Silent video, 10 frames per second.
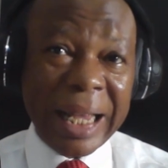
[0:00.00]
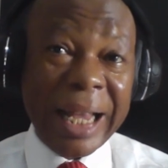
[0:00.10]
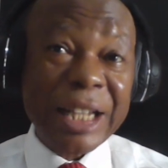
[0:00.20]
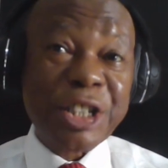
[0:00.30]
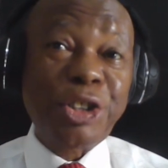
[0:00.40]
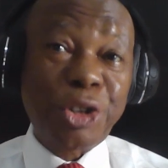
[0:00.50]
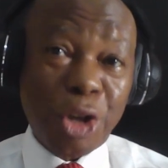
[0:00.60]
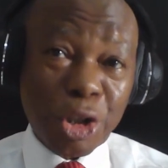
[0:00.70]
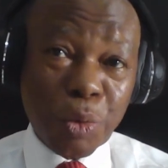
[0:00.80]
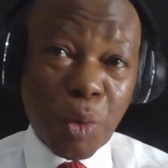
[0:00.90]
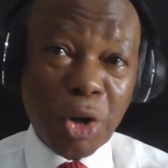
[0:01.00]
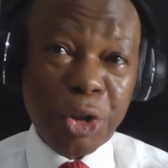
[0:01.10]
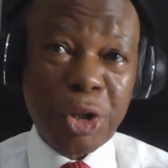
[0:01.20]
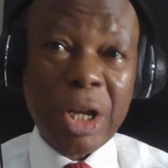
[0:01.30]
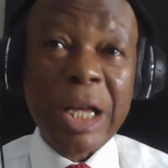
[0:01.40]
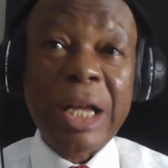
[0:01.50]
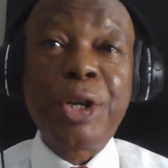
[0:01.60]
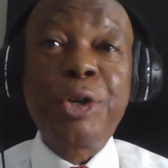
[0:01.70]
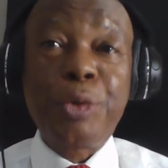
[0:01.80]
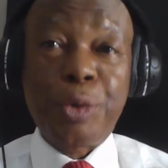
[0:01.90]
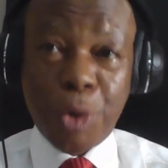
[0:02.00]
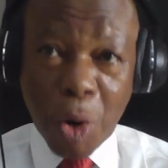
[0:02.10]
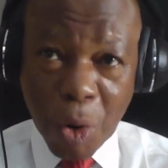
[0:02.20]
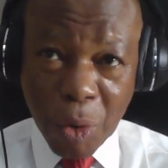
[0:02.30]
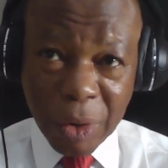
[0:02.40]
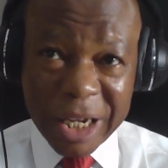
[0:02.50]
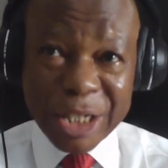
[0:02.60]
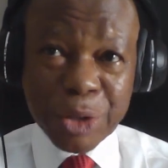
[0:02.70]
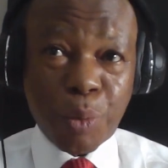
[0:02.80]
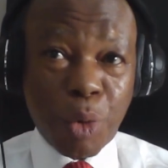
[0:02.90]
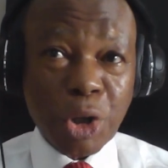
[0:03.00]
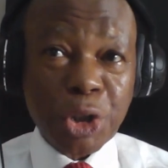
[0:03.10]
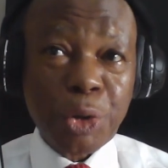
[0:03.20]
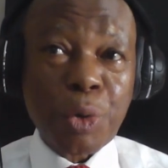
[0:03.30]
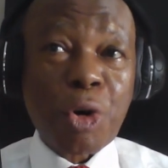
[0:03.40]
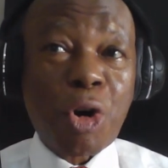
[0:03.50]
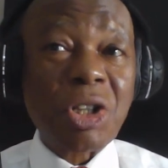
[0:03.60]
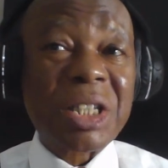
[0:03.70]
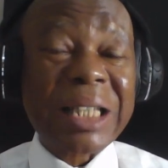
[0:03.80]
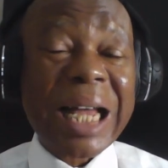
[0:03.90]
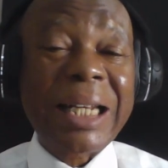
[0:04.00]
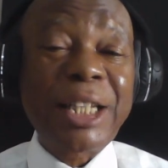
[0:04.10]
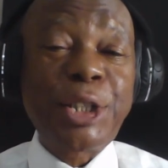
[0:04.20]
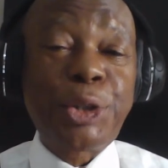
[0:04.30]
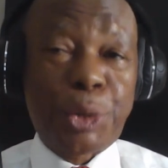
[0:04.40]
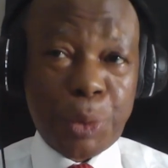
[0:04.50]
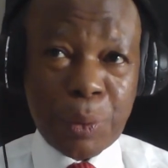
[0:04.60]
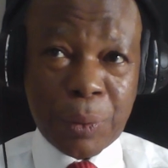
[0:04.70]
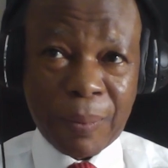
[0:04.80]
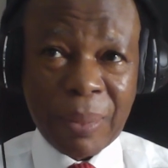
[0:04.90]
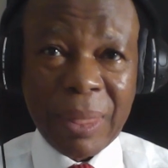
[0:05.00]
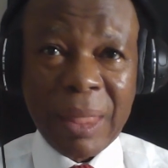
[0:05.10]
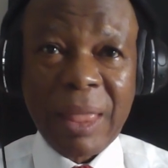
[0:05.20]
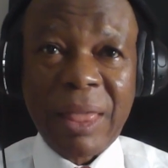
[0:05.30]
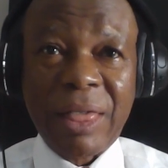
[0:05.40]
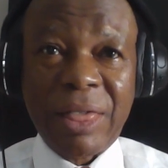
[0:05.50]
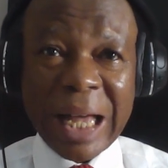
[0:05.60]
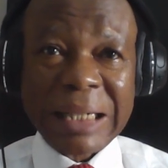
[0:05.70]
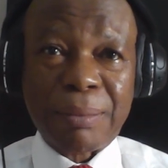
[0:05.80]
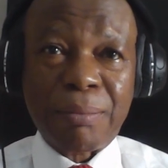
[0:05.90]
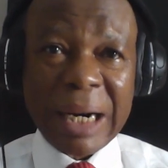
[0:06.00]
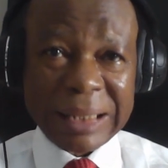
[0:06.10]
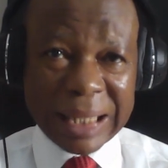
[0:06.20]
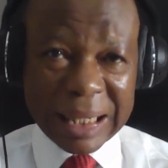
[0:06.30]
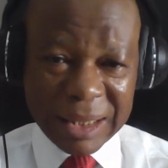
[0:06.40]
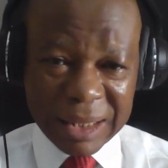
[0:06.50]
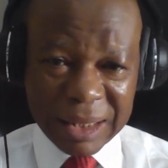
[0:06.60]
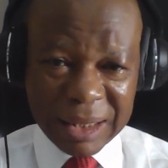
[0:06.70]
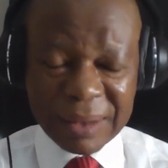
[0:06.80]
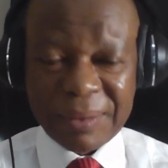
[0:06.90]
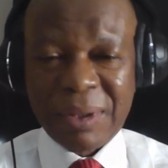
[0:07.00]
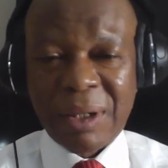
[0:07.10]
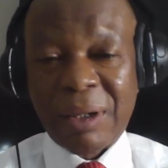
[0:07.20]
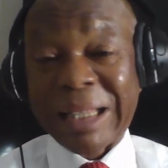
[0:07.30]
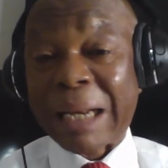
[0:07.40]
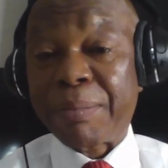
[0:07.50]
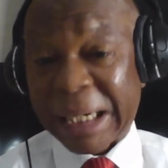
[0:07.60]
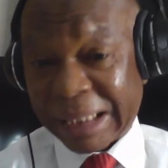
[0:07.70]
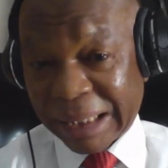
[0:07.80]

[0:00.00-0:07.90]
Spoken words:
it's not what you know, it's what you constantly do that matters, or that matters.